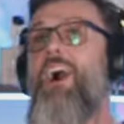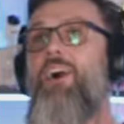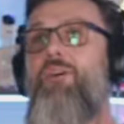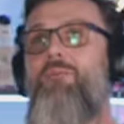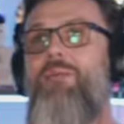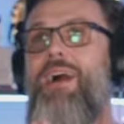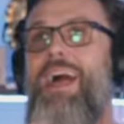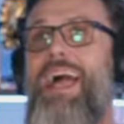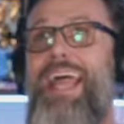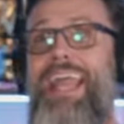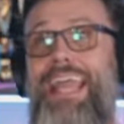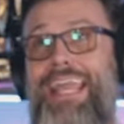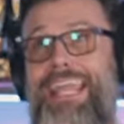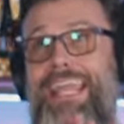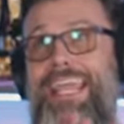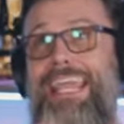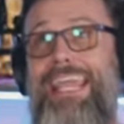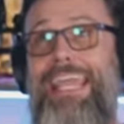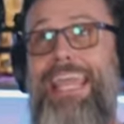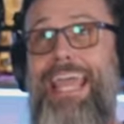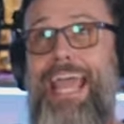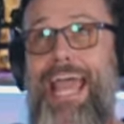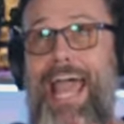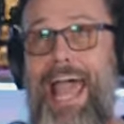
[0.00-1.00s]
Oh
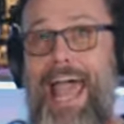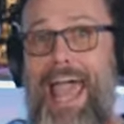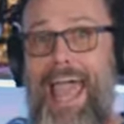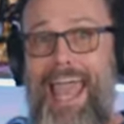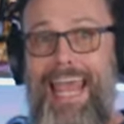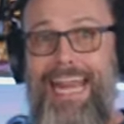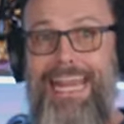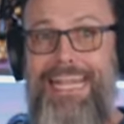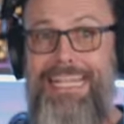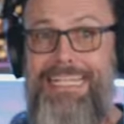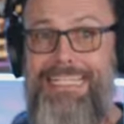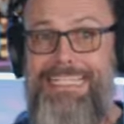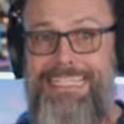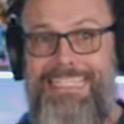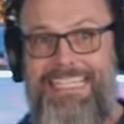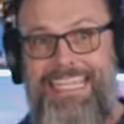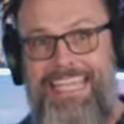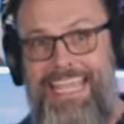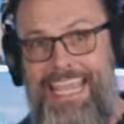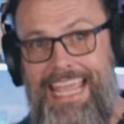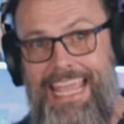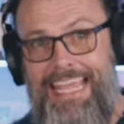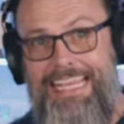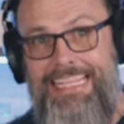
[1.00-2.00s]
my God,
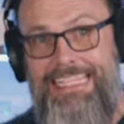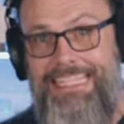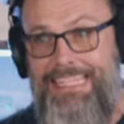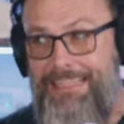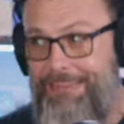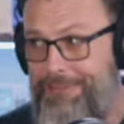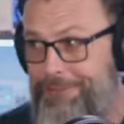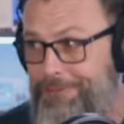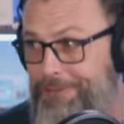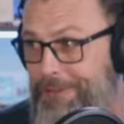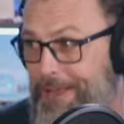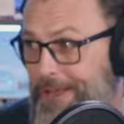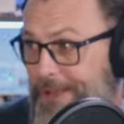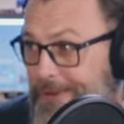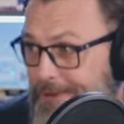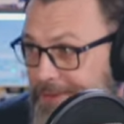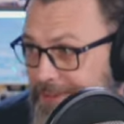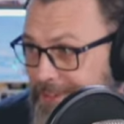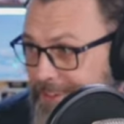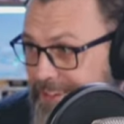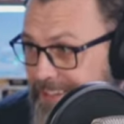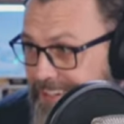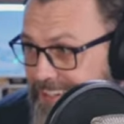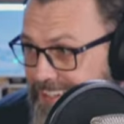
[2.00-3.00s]
it's Candy
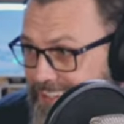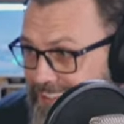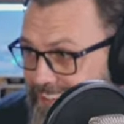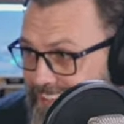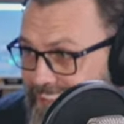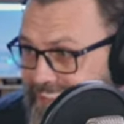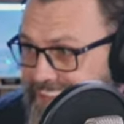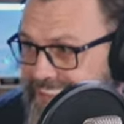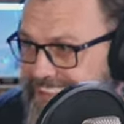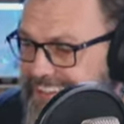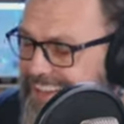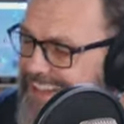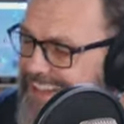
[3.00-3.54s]
Thunder.